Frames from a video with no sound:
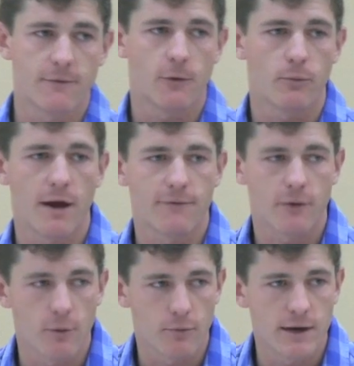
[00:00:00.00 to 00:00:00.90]
the
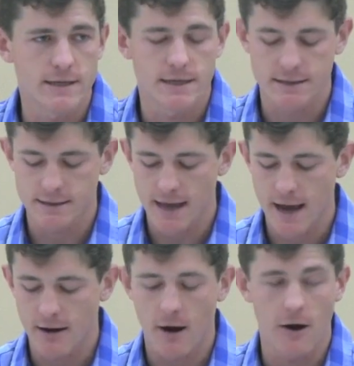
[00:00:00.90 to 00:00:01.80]
for-profit corporations
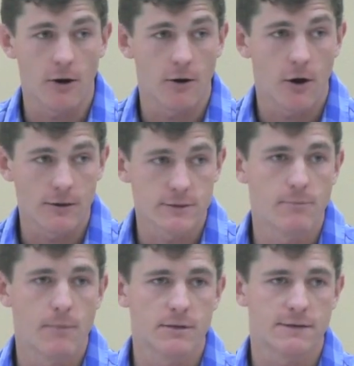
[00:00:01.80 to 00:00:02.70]
that are
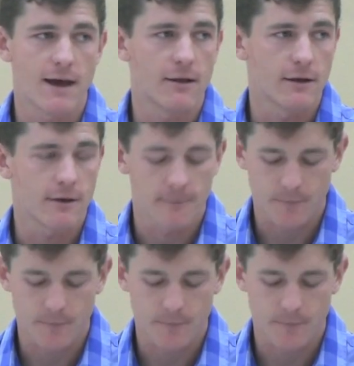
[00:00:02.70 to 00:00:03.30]
also members of ALEC.